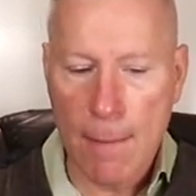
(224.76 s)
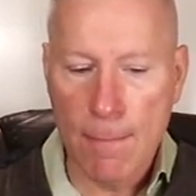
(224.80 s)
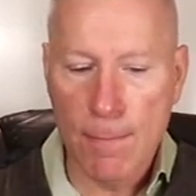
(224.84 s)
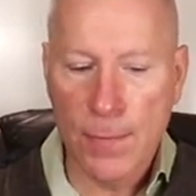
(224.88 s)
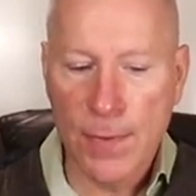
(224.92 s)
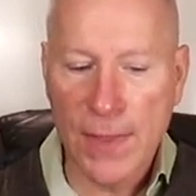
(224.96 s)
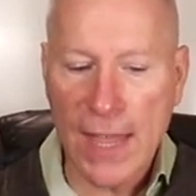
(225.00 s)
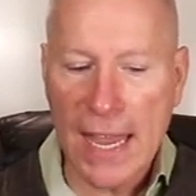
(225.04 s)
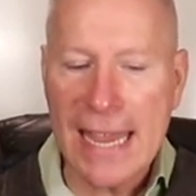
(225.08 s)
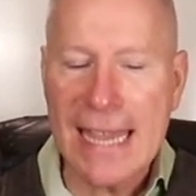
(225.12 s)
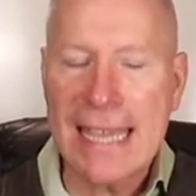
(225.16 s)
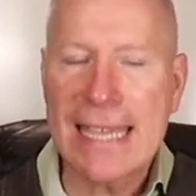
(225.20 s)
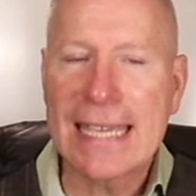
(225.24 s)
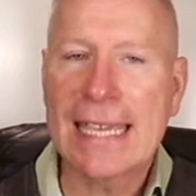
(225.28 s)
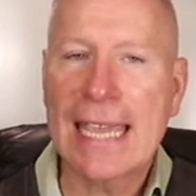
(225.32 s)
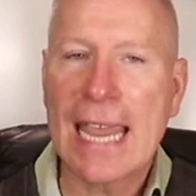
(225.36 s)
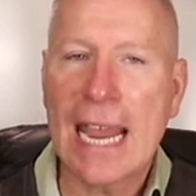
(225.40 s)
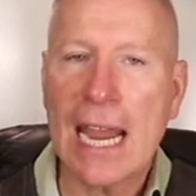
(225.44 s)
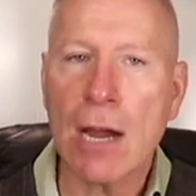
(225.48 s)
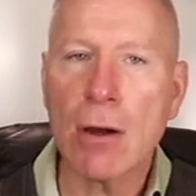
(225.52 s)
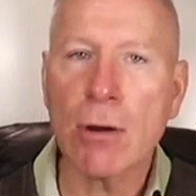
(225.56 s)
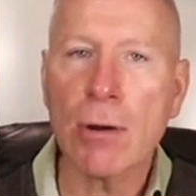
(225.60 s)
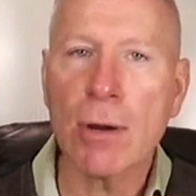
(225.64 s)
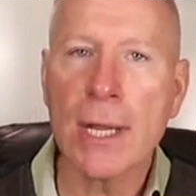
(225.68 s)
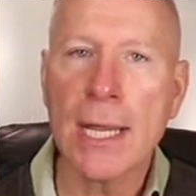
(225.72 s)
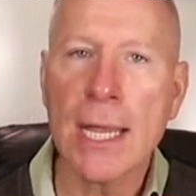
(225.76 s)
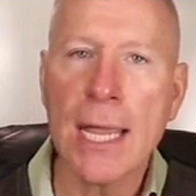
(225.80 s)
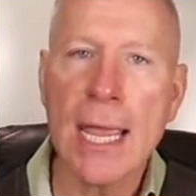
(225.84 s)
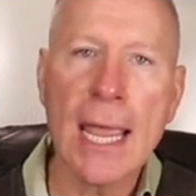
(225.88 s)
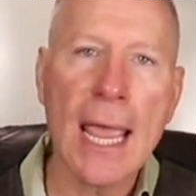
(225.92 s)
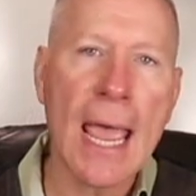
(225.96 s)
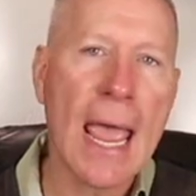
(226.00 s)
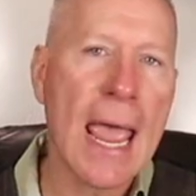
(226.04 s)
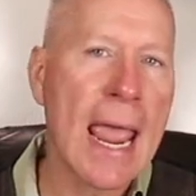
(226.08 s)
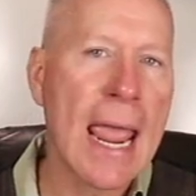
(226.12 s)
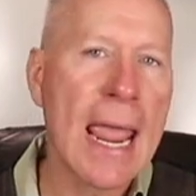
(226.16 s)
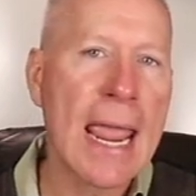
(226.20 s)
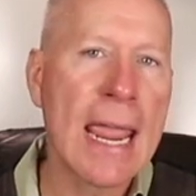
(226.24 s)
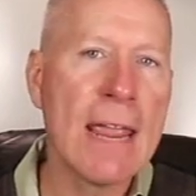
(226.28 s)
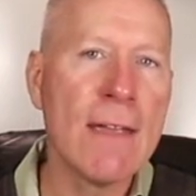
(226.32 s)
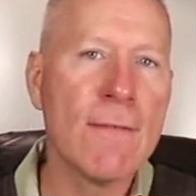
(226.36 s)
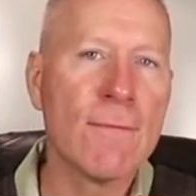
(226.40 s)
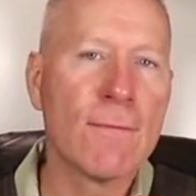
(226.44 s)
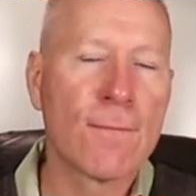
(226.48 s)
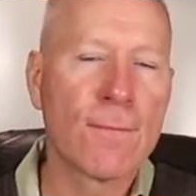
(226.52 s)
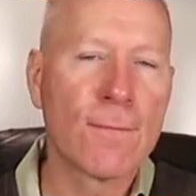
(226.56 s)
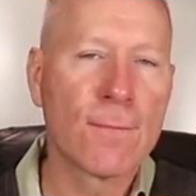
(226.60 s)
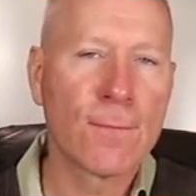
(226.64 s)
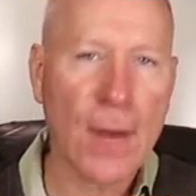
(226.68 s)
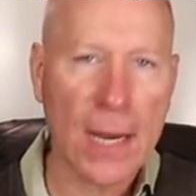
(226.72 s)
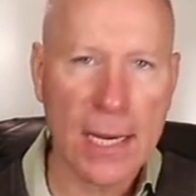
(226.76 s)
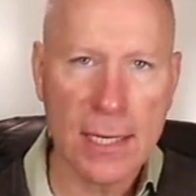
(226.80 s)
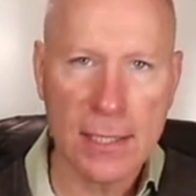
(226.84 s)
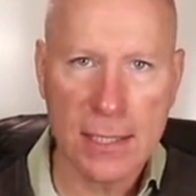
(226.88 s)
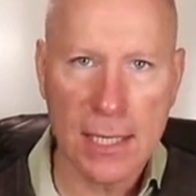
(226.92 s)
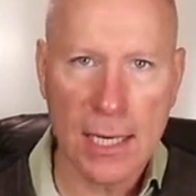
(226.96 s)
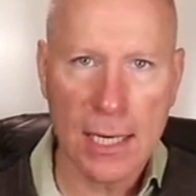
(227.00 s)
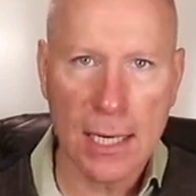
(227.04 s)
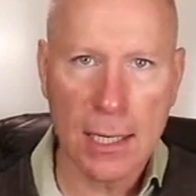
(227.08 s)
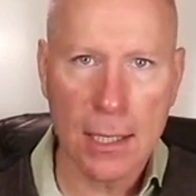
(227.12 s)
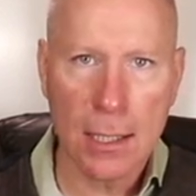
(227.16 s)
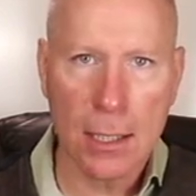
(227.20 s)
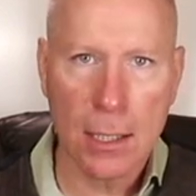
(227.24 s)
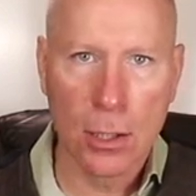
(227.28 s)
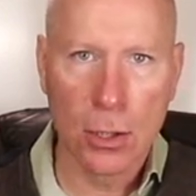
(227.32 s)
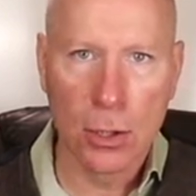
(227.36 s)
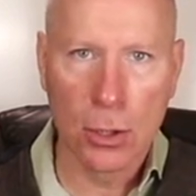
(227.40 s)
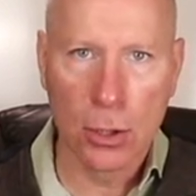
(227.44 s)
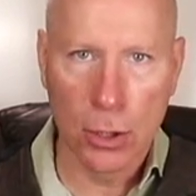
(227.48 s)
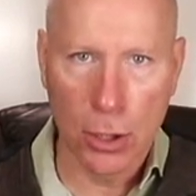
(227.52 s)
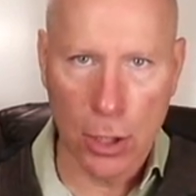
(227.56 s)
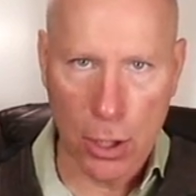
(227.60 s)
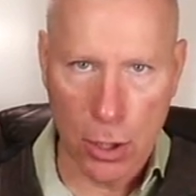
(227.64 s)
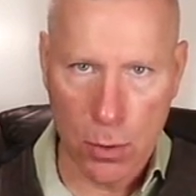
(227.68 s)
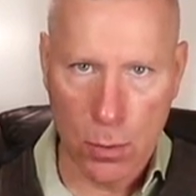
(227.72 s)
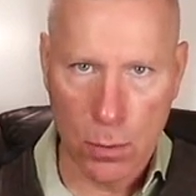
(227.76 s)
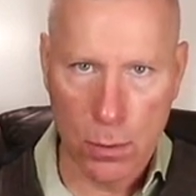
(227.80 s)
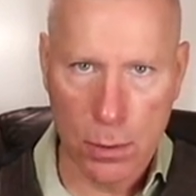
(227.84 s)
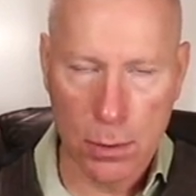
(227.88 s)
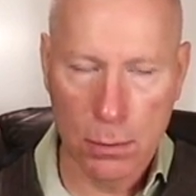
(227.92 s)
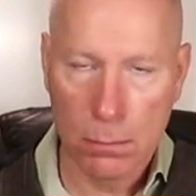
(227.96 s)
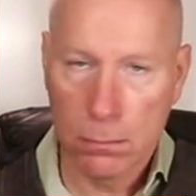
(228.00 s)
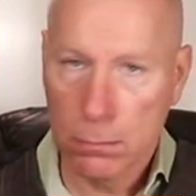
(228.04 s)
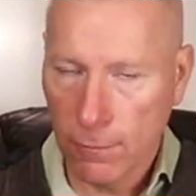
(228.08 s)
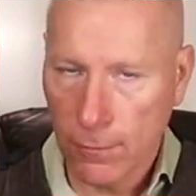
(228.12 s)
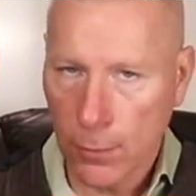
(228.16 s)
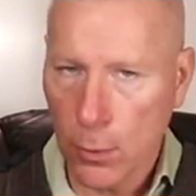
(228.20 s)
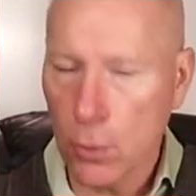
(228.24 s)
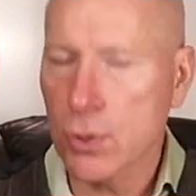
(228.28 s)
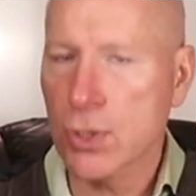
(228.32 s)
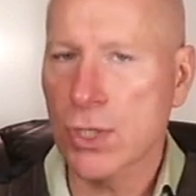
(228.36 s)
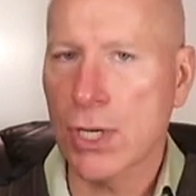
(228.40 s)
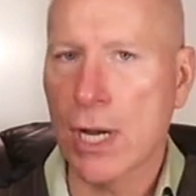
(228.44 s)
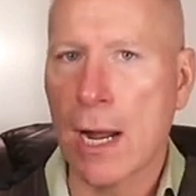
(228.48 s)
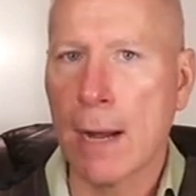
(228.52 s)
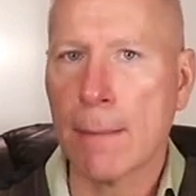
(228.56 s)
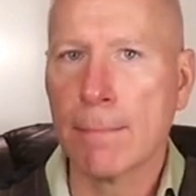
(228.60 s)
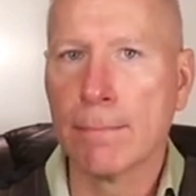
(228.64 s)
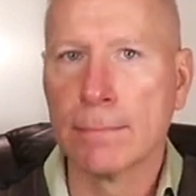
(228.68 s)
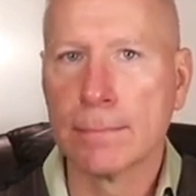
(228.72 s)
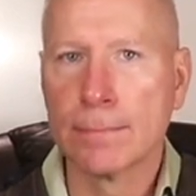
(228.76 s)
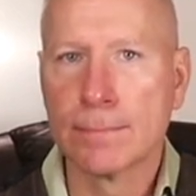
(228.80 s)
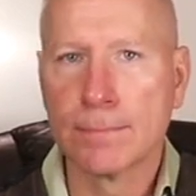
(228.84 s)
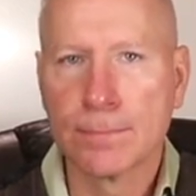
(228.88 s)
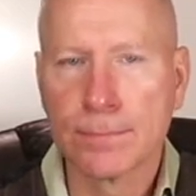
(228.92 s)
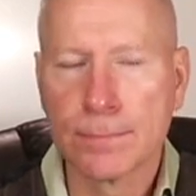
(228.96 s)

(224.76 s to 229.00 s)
They carry a fighting load. Full stop.